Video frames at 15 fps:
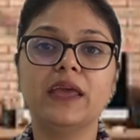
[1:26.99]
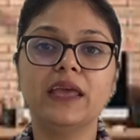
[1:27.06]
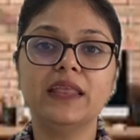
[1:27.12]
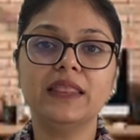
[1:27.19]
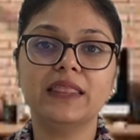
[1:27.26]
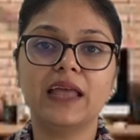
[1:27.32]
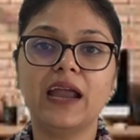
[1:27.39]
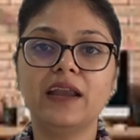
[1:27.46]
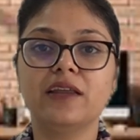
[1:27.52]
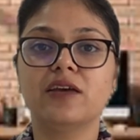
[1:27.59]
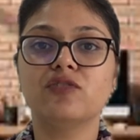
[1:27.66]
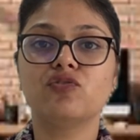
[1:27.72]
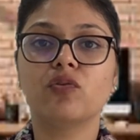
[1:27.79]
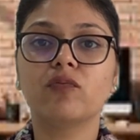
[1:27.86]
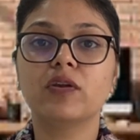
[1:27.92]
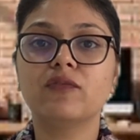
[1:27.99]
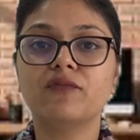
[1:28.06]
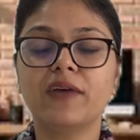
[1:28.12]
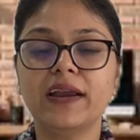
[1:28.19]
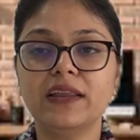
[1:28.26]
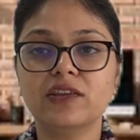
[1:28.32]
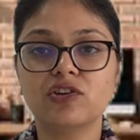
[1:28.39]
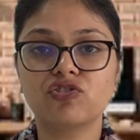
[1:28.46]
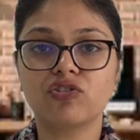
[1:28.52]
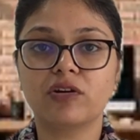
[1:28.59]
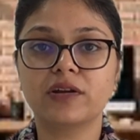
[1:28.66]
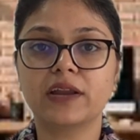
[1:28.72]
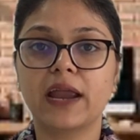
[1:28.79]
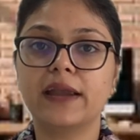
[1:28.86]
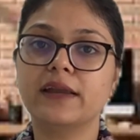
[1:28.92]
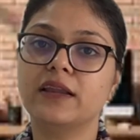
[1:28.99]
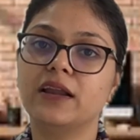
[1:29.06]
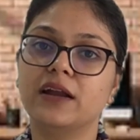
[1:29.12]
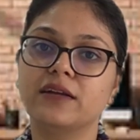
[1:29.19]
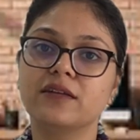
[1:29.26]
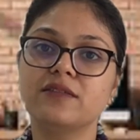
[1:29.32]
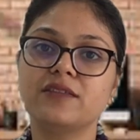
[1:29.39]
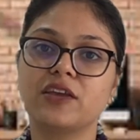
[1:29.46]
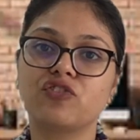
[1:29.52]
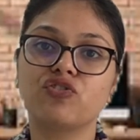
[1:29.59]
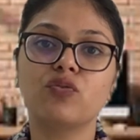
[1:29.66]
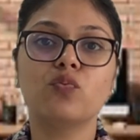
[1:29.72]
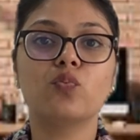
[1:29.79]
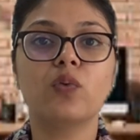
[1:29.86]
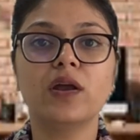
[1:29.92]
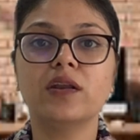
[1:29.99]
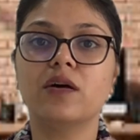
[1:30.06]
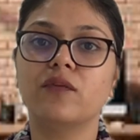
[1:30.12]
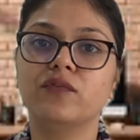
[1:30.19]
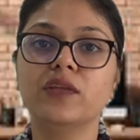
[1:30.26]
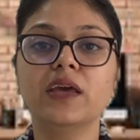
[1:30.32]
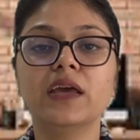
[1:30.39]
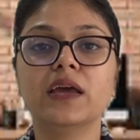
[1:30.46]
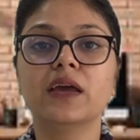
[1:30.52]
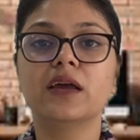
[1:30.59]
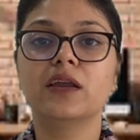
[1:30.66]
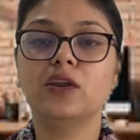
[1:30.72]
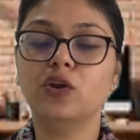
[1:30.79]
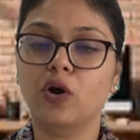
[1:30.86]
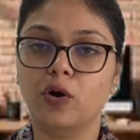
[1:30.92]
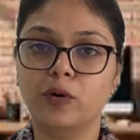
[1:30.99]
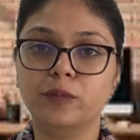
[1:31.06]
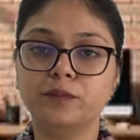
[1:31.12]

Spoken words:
in that case you will find the short title under section 1 of the law.